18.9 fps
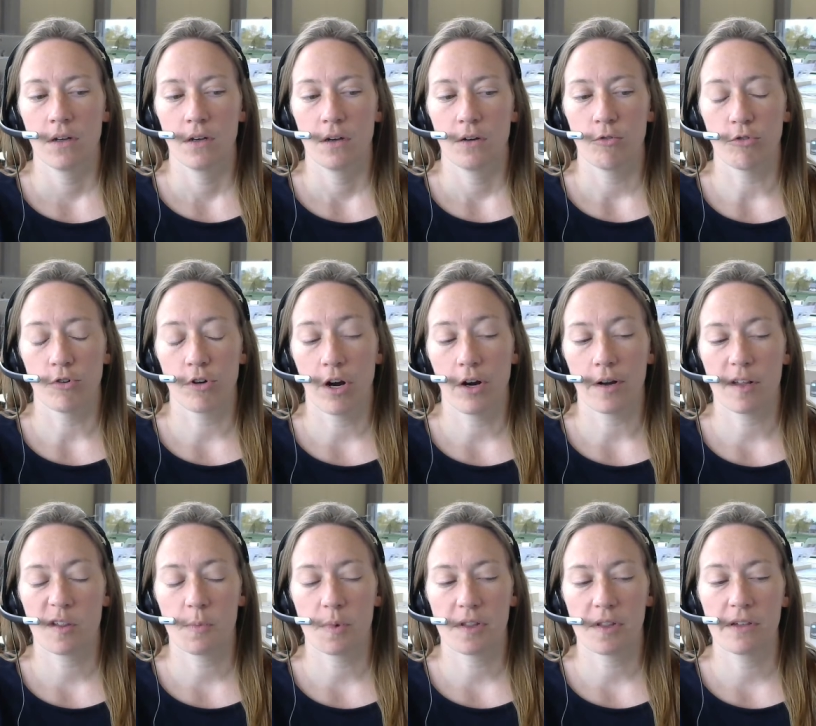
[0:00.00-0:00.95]
regarding
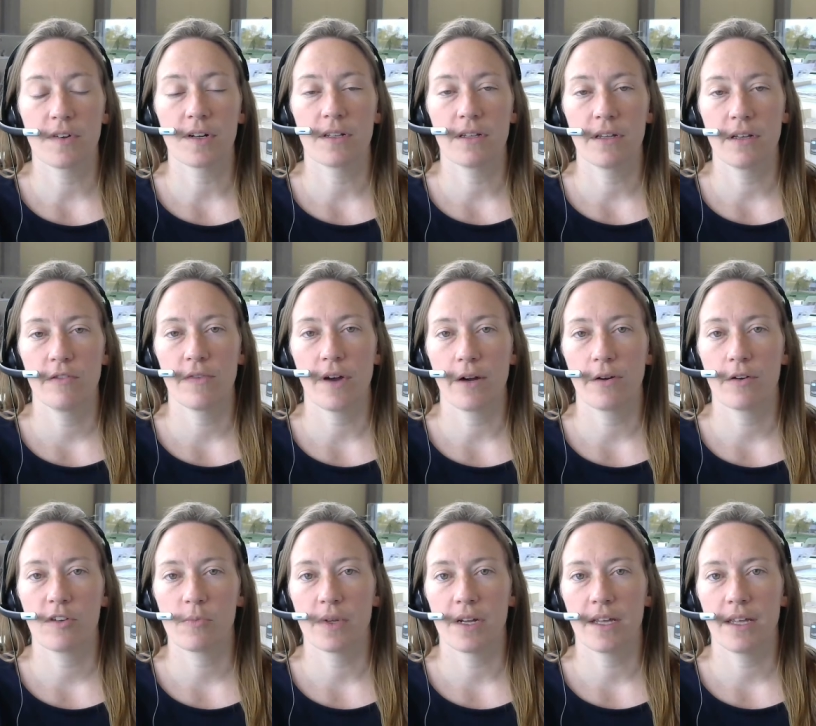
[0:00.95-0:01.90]
specifically
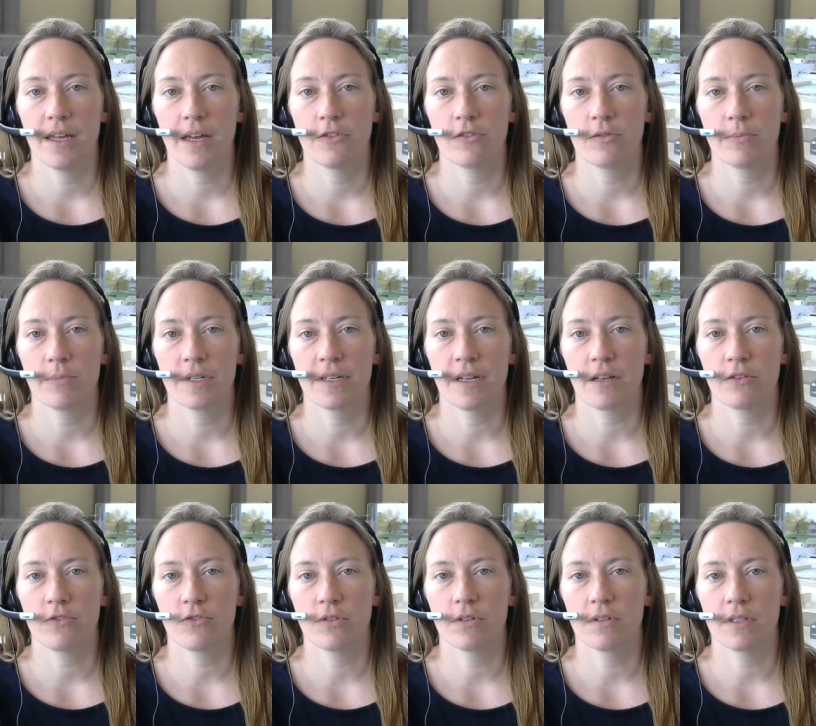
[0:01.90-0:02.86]
virus mitigation
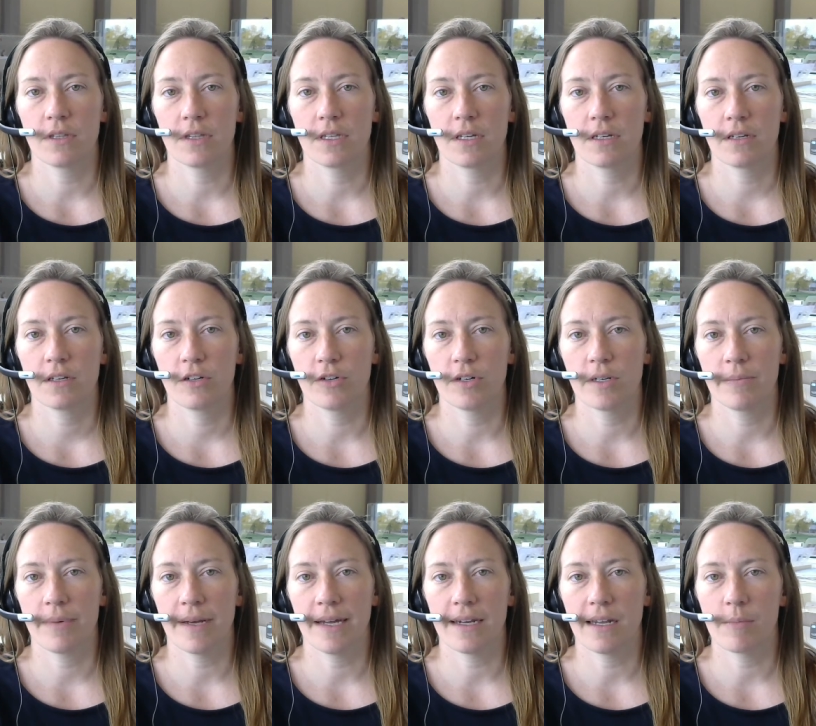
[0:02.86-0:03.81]
potential in the current
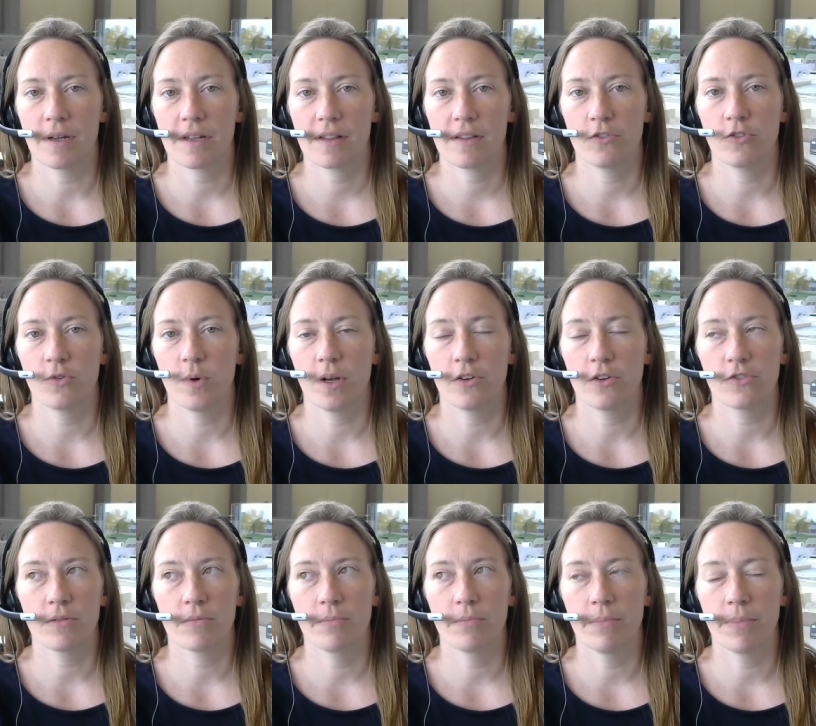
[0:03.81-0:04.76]
pandemic
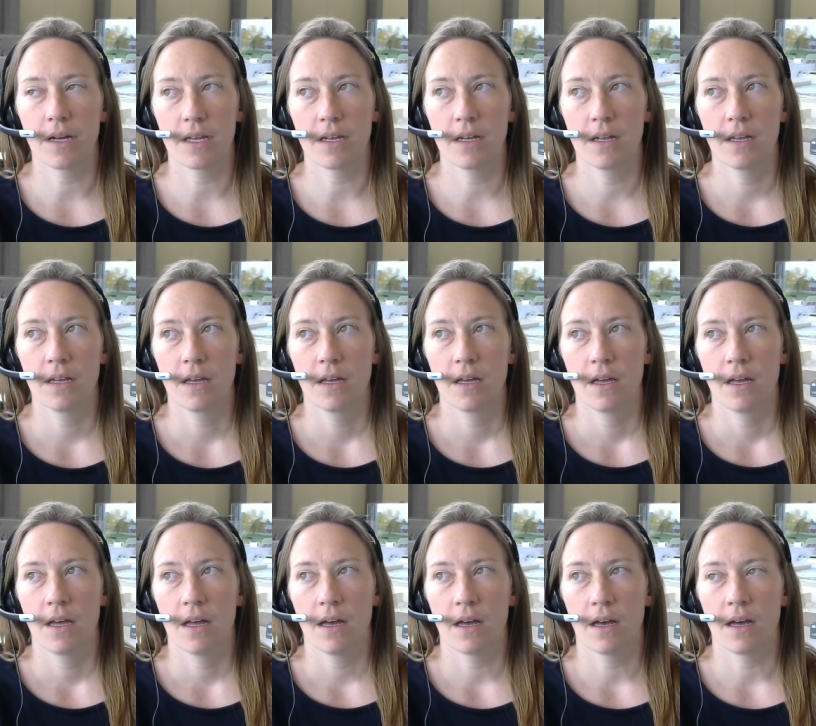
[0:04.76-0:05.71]
situation. But
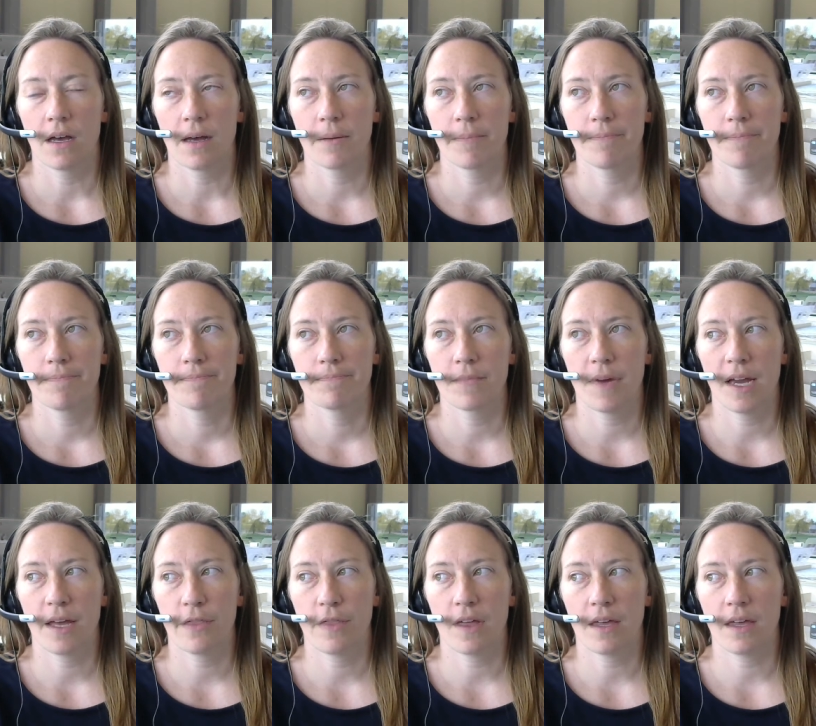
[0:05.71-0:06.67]
I
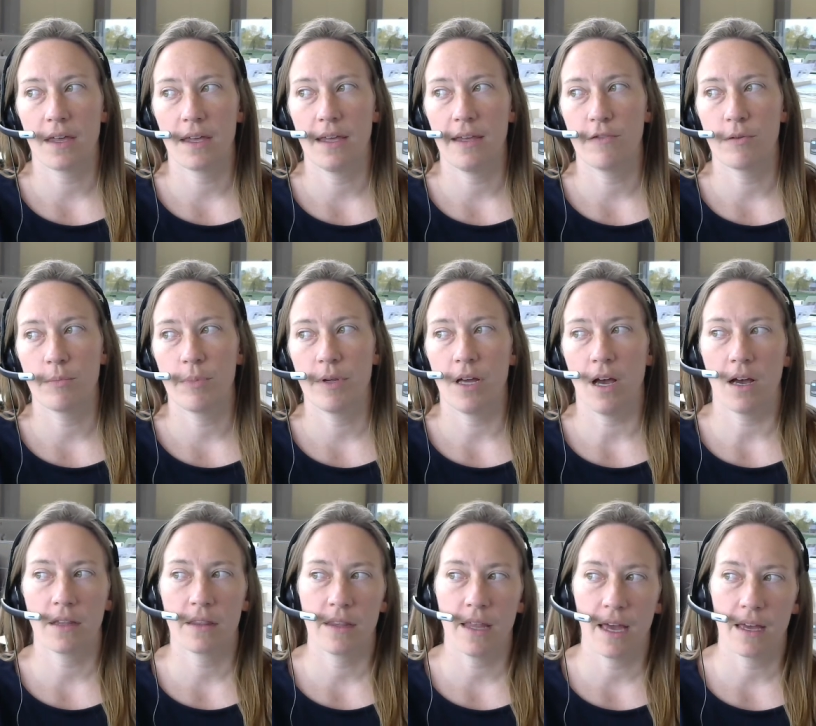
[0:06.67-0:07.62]
think even
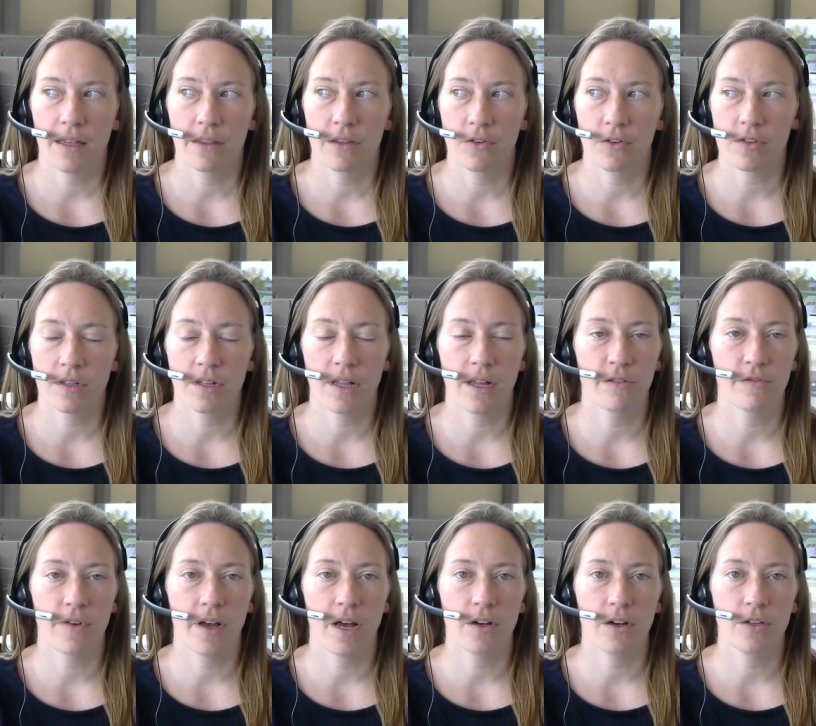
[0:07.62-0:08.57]
beyond that, there's a lot of
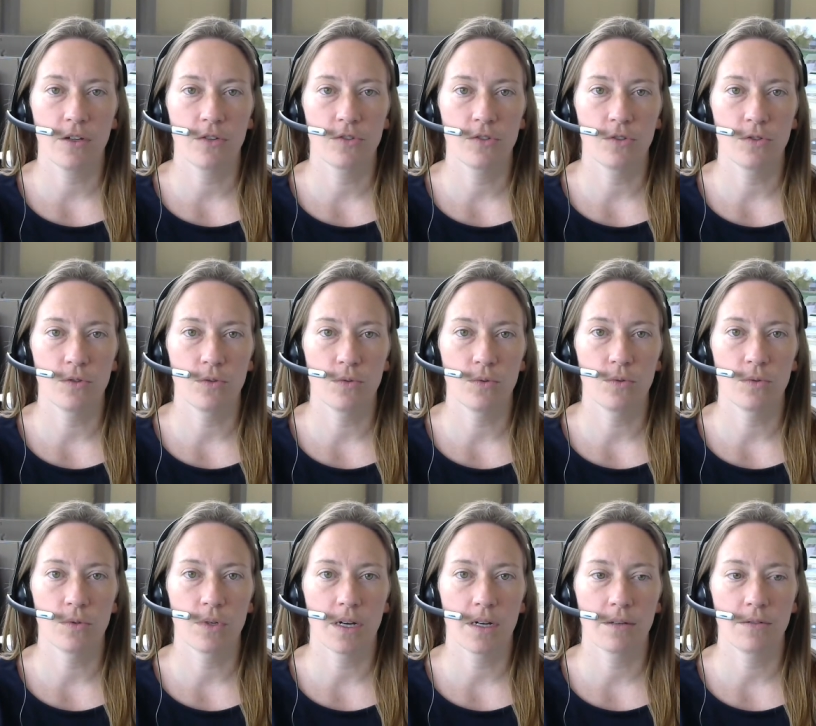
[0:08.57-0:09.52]
value to
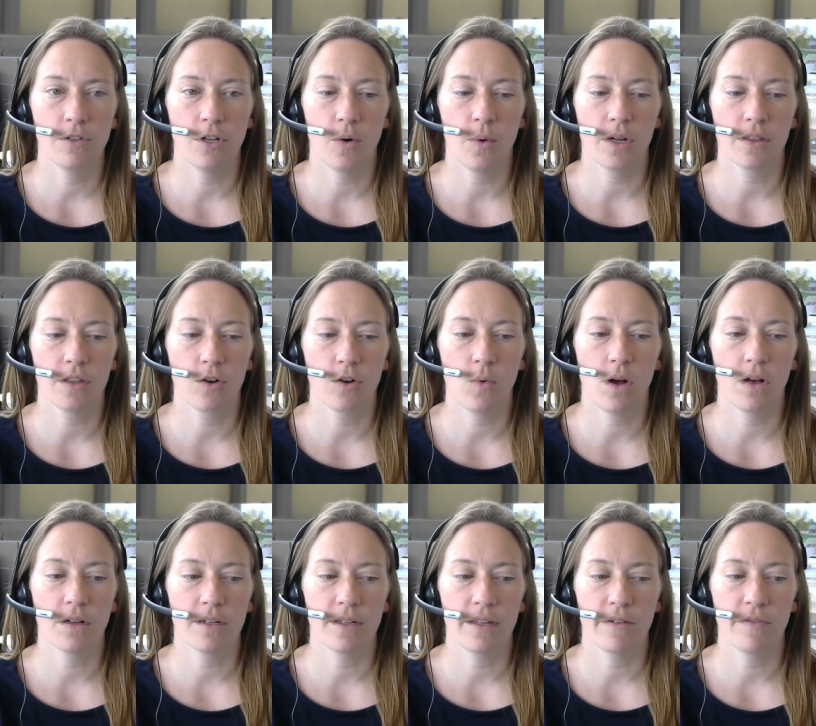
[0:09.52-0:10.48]
knowing the
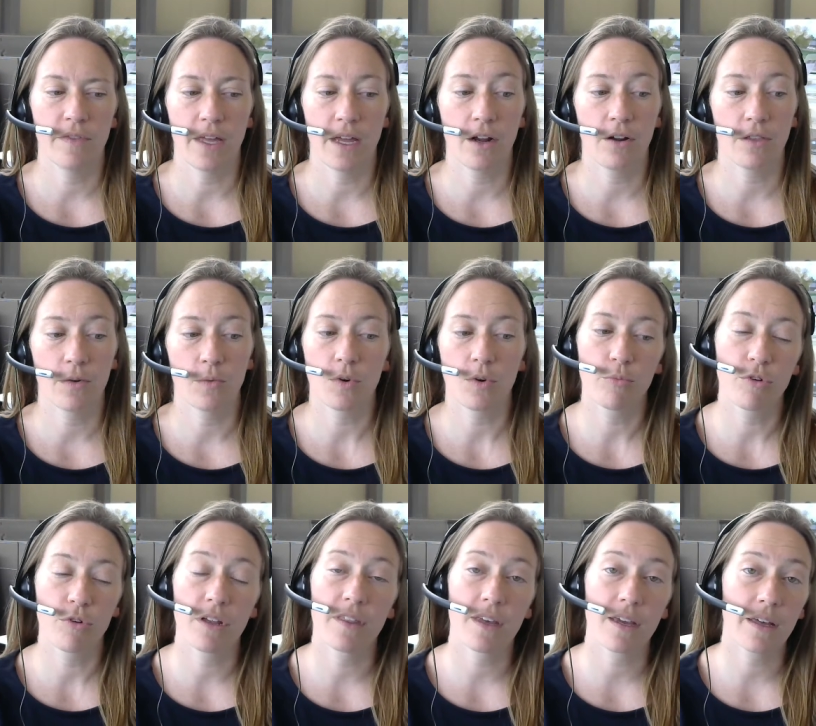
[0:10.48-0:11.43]
quality of the air that we're
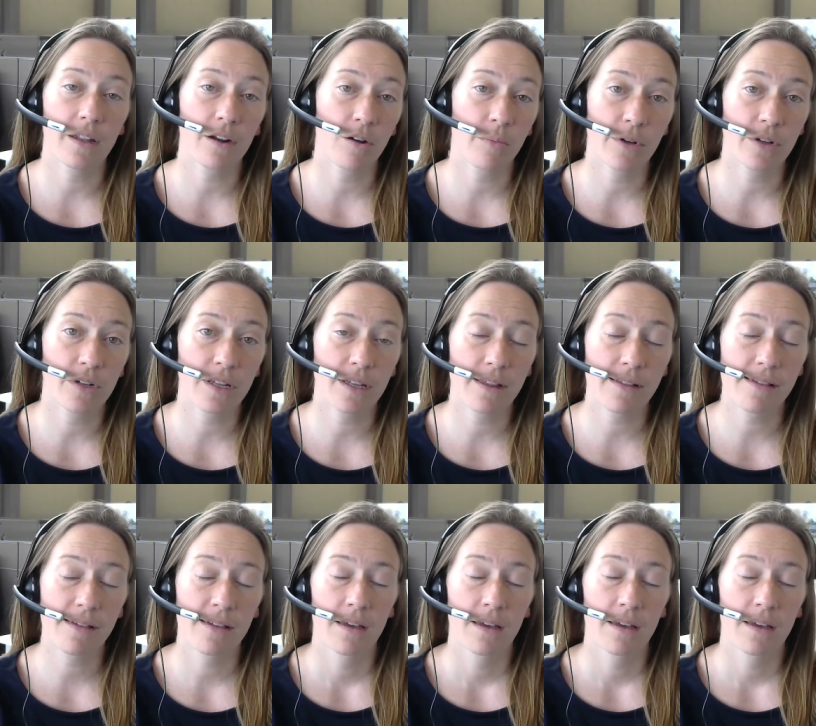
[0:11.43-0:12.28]
breathing in our buildings.